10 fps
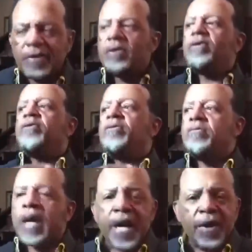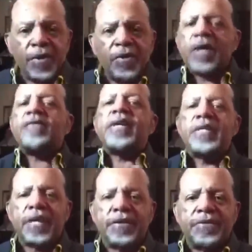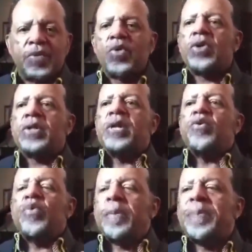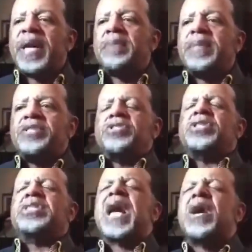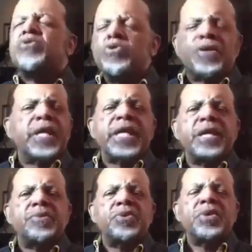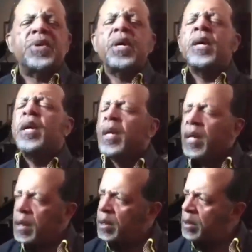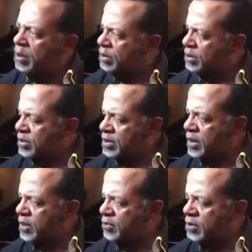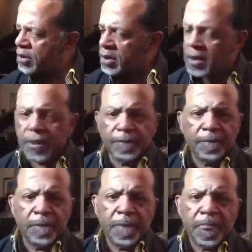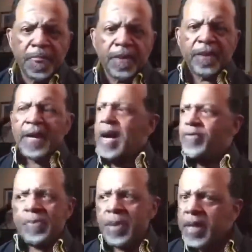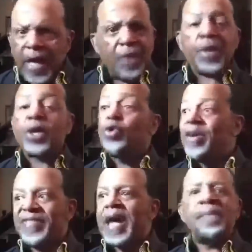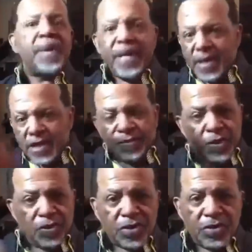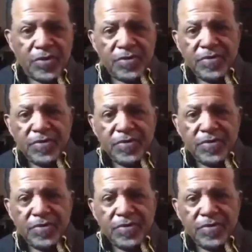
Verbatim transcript: Oh my, what have I done? The word repent means to sigh ruefully in Hebrew. He went, oh, this ain't gonna work. I repent. I regret that I made these folks.